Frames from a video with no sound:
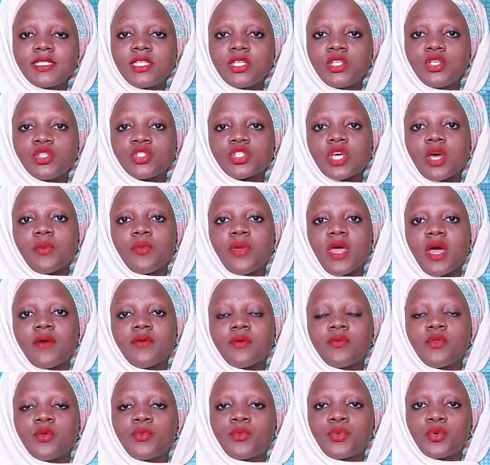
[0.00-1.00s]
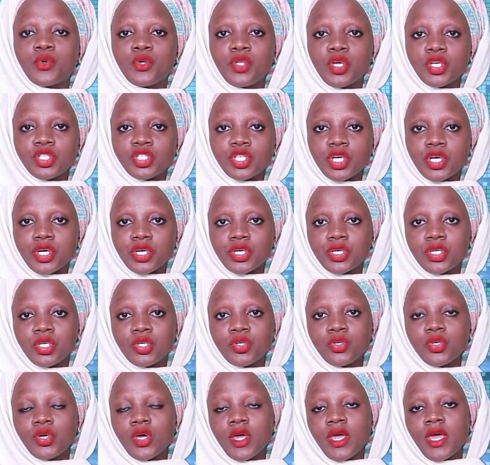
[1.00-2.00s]
the news on behalf of the production crew,
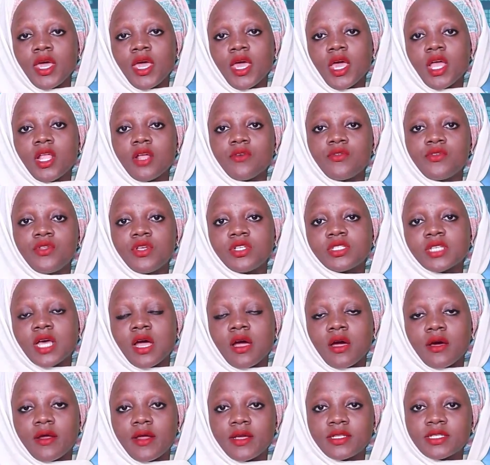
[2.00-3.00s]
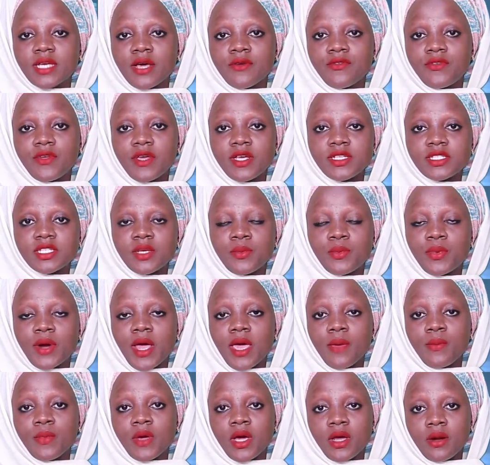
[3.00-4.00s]
Head of News and Current Affairs,
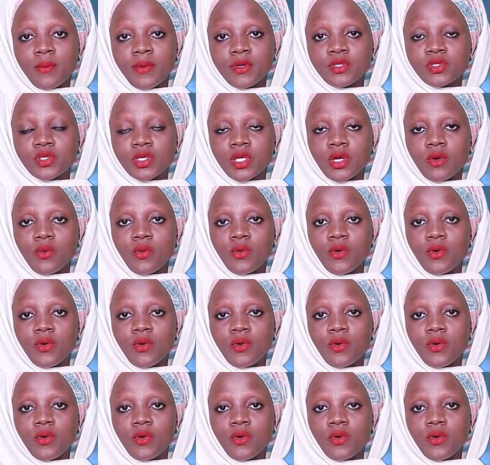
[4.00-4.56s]
Ibrahim Garbatu.